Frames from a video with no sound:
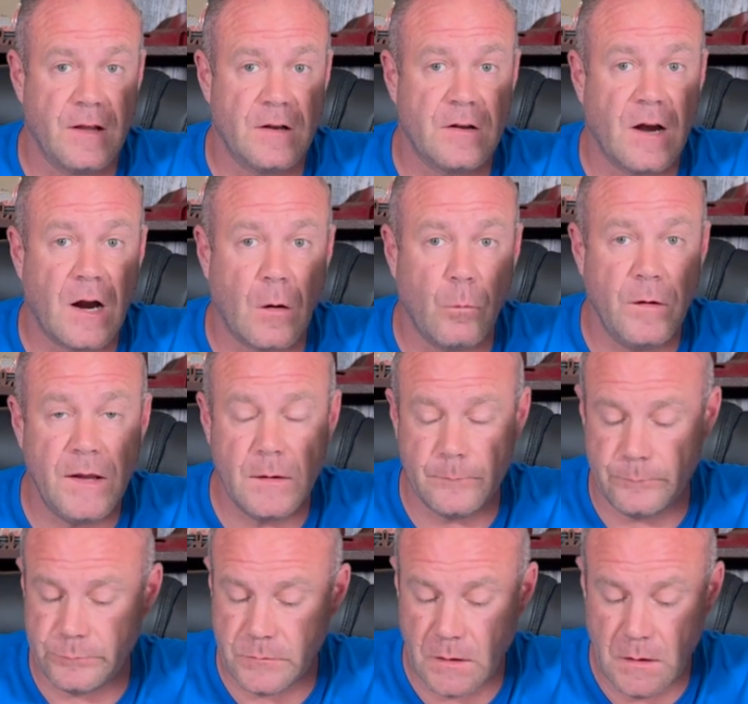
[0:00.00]
because it
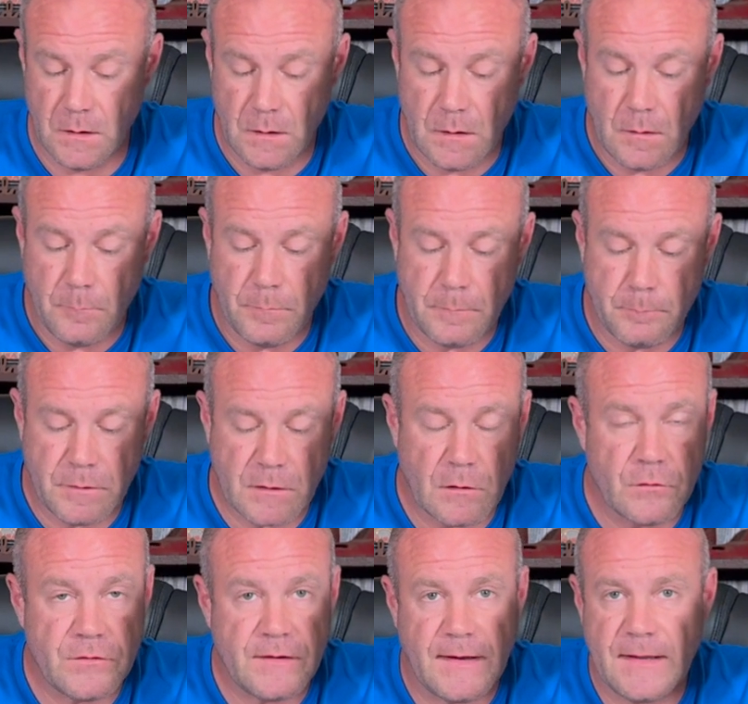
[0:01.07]
don't matter. Jared, this is the same
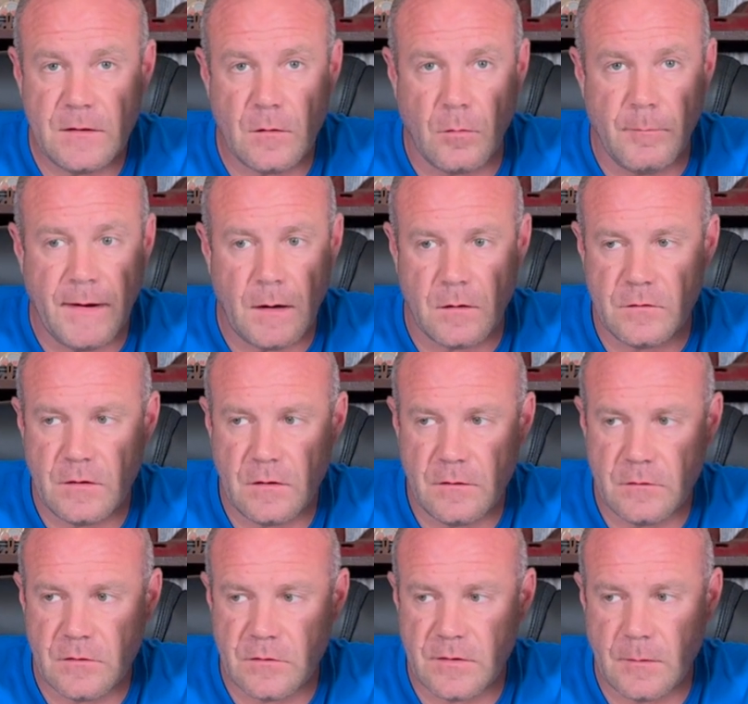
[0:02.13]
workout. No, it
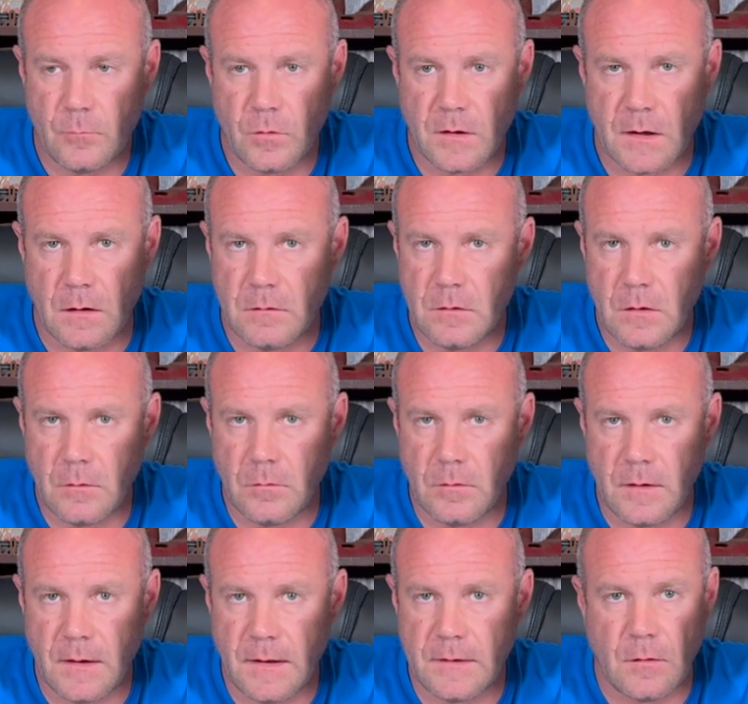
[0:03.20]
don't matter.
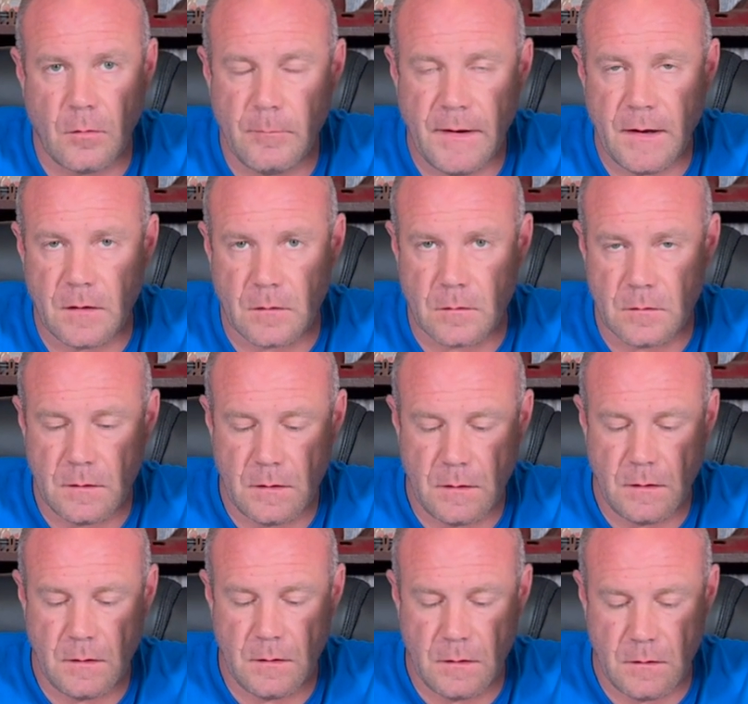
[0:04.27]
The only thing that
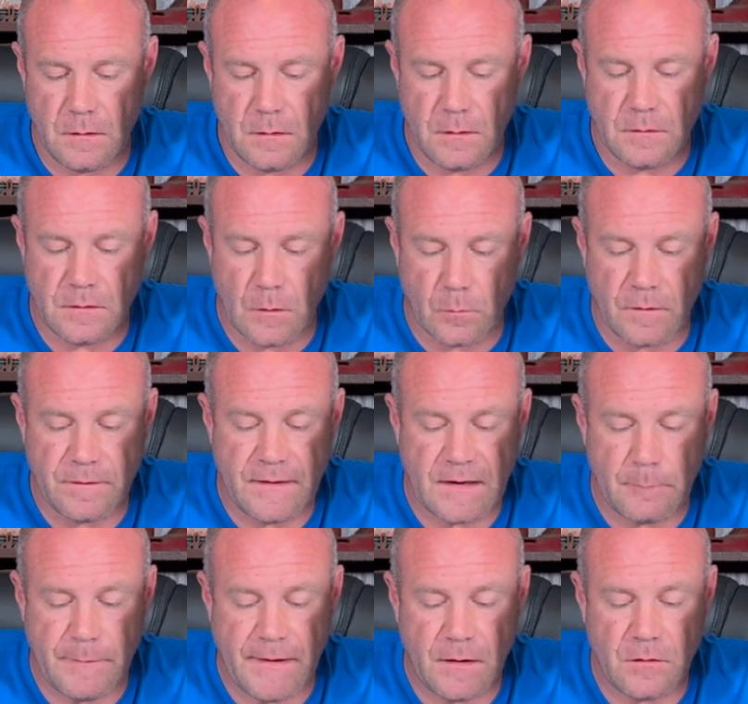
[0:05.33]
matters is your
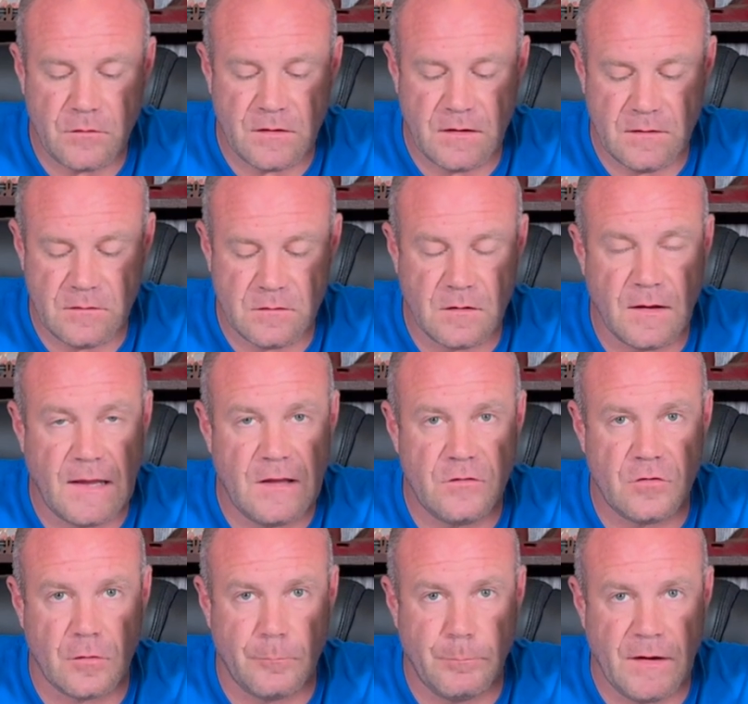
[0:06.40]
bench number. Like if I'm
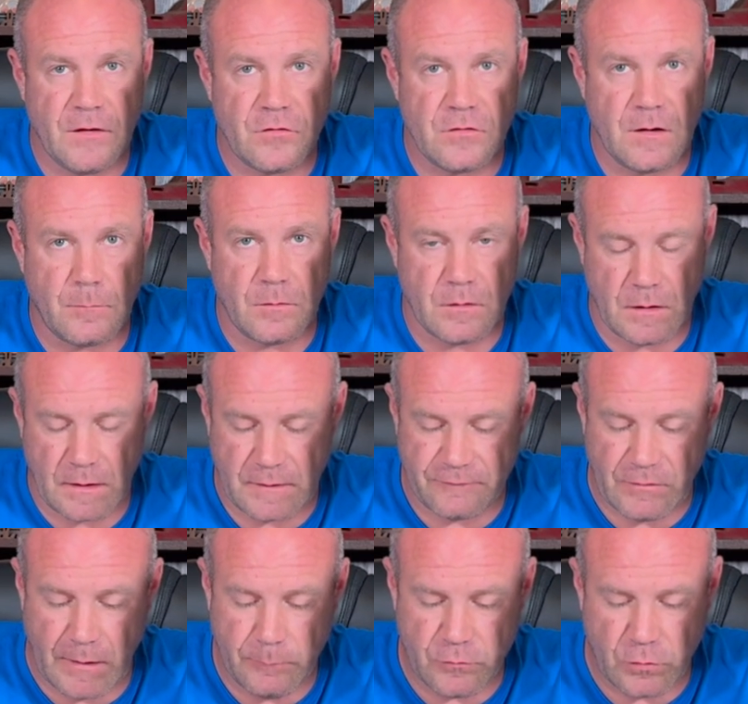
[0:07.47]
trying to specifically make
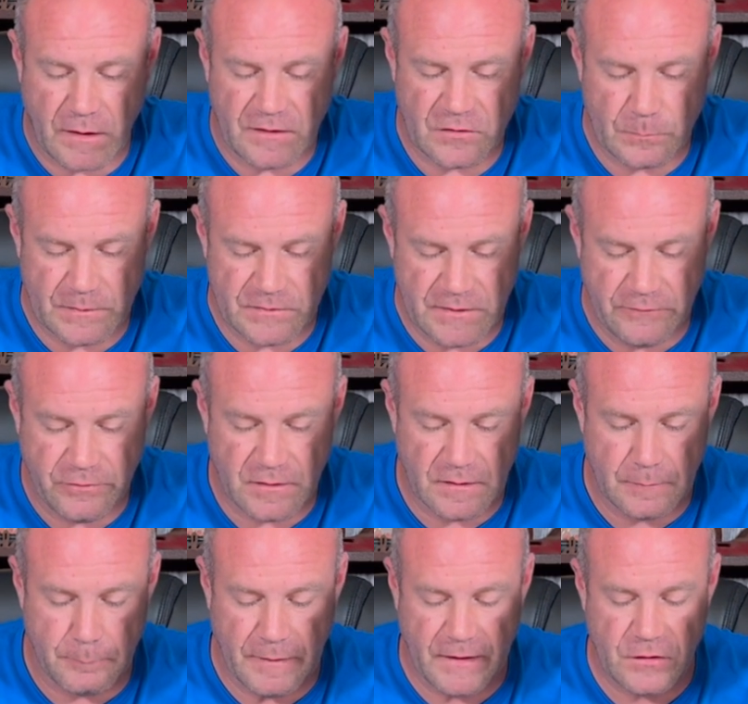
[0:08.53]
you hit different
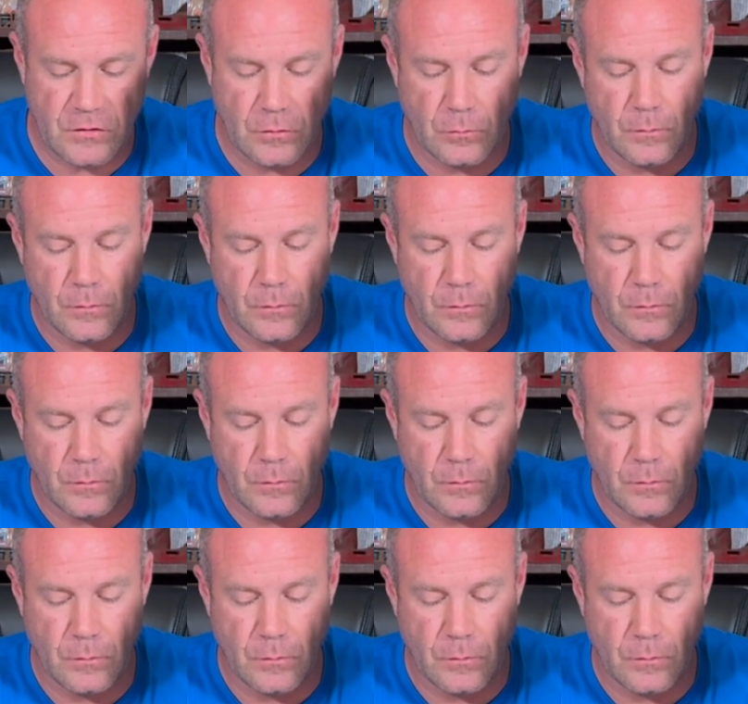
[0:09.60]
numbers